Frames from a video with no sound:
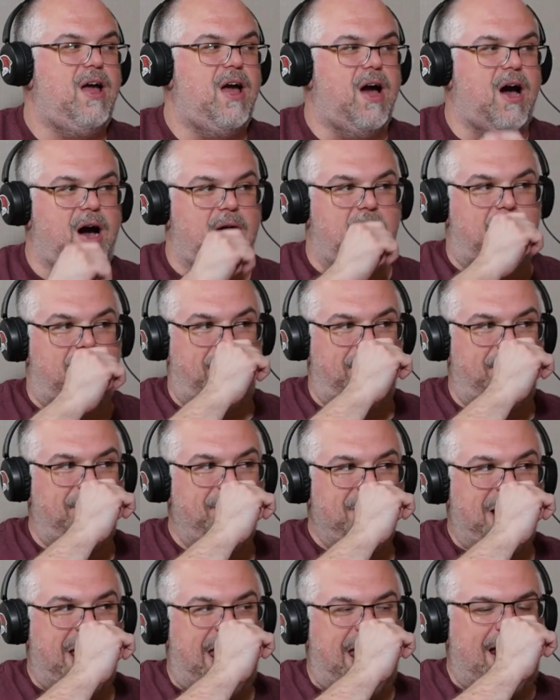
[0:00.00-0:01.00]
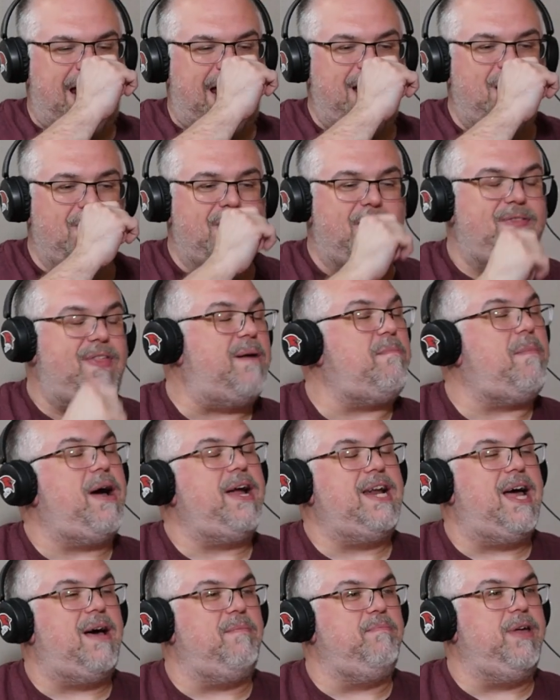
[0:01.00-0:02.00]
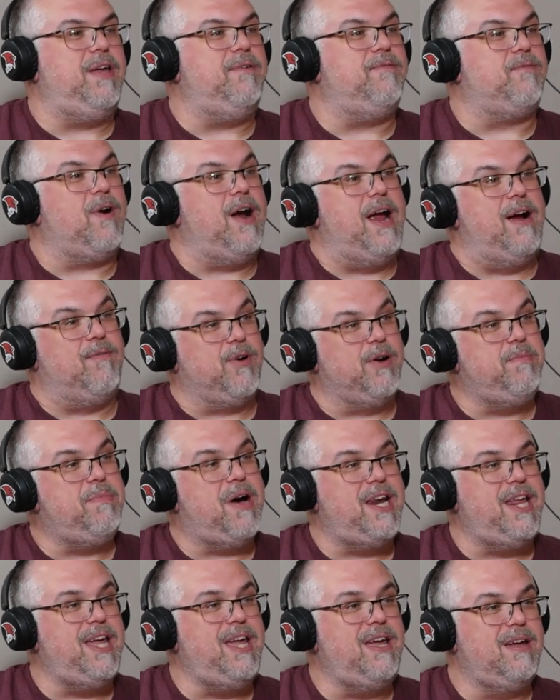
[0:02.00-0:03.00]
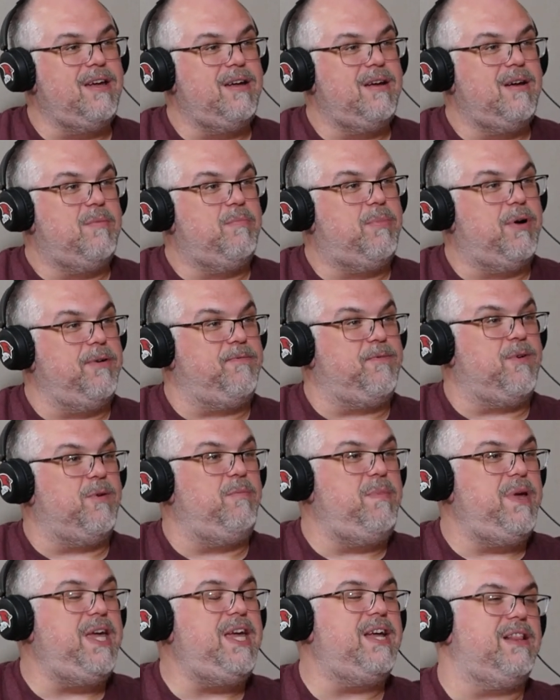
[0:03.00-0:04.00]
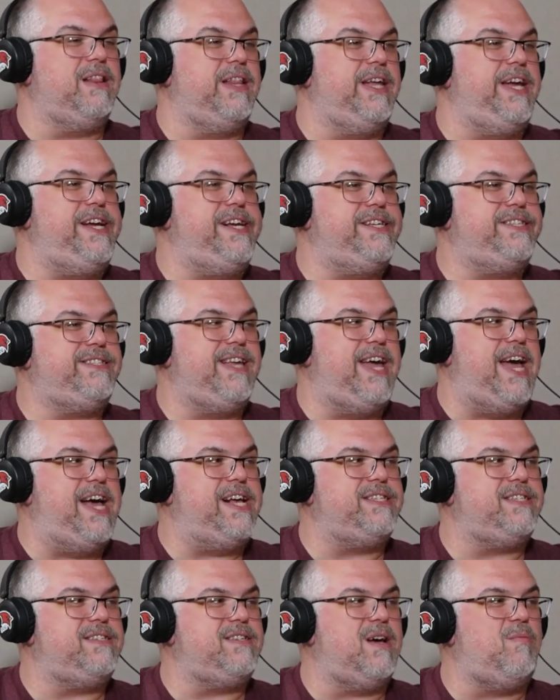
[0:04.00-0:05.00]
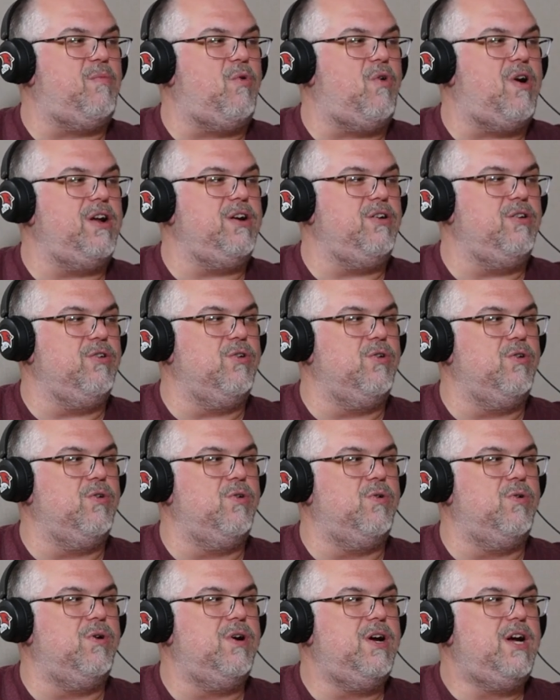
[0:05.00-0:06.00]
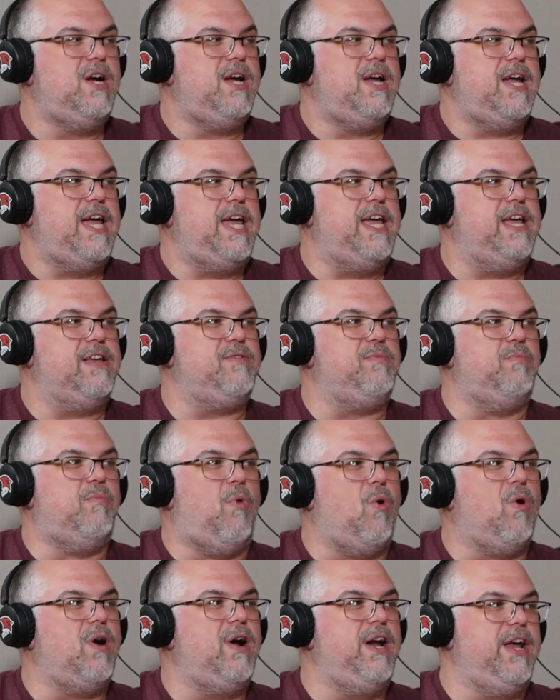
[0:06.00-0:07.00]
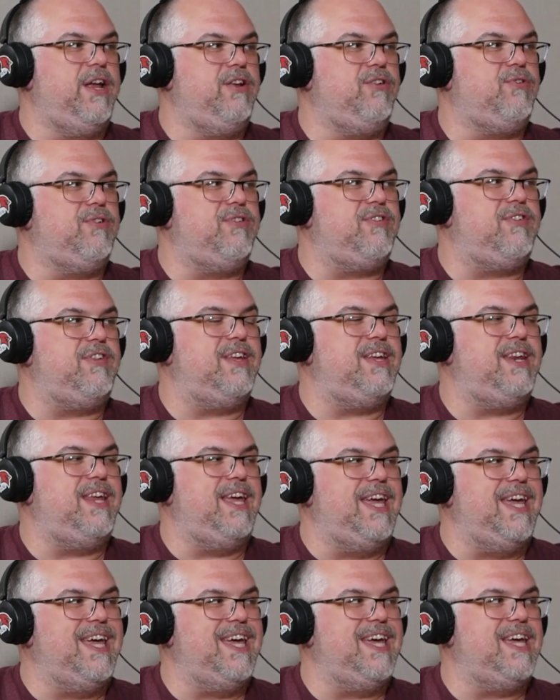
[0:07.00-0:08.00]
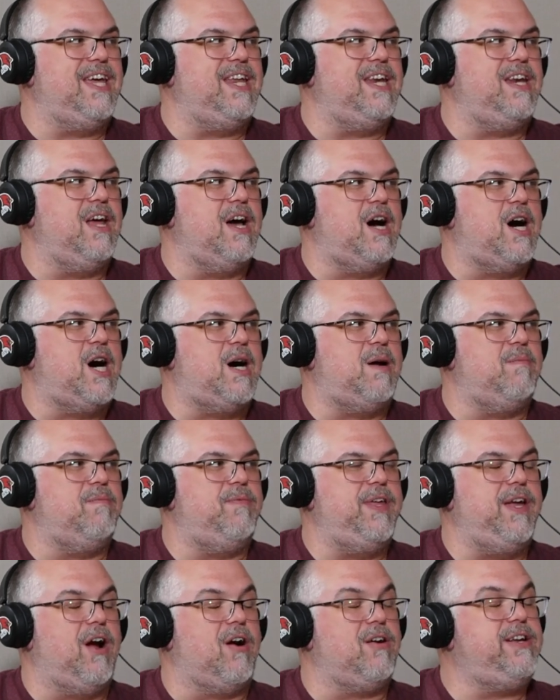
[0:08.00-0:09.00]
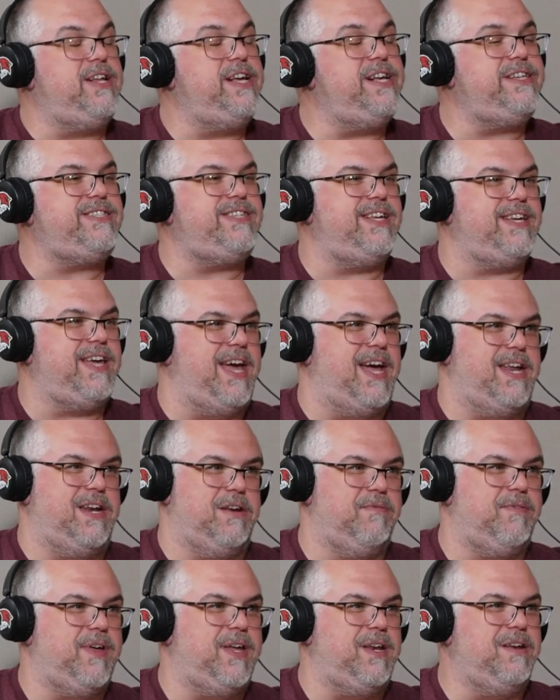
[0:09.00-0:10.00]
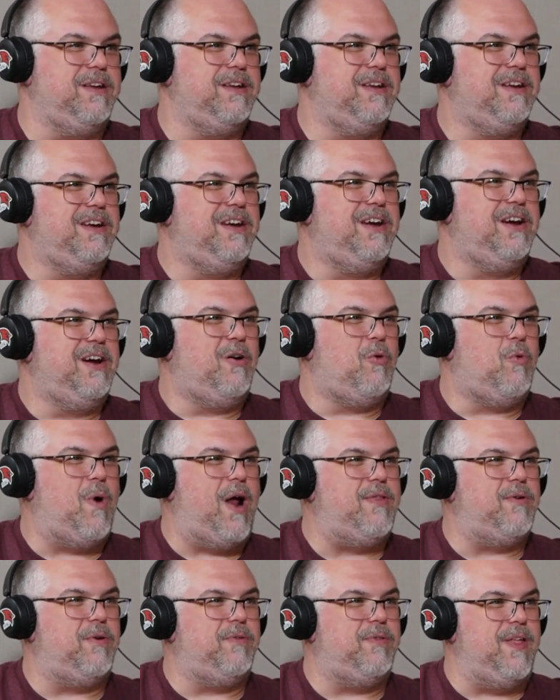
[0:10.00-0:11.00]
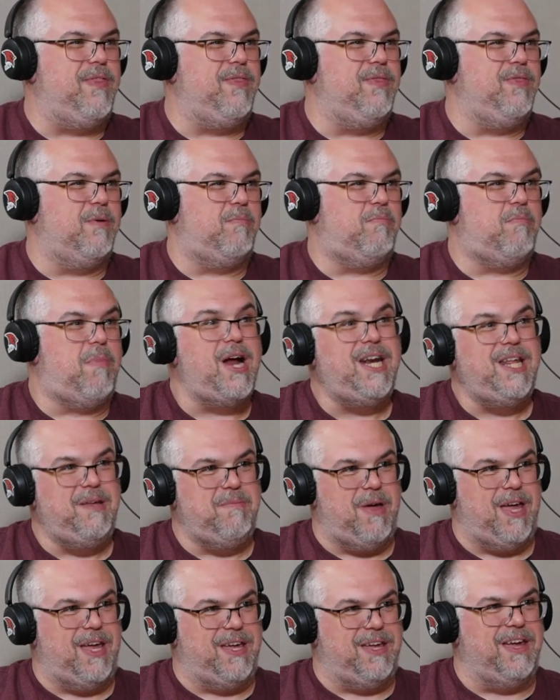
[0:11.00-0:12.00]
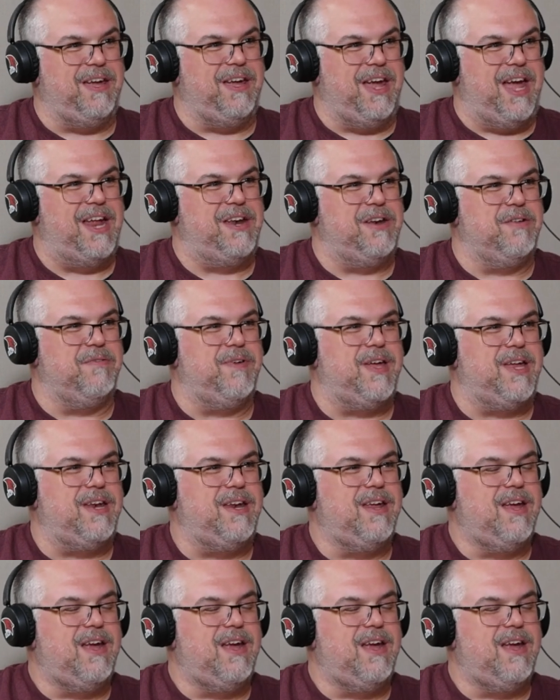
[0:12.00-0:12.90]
and I know that might not be for everybody, but for me, at least, as someone who is more interested in the artistic end of it, rather than the money-making end of it,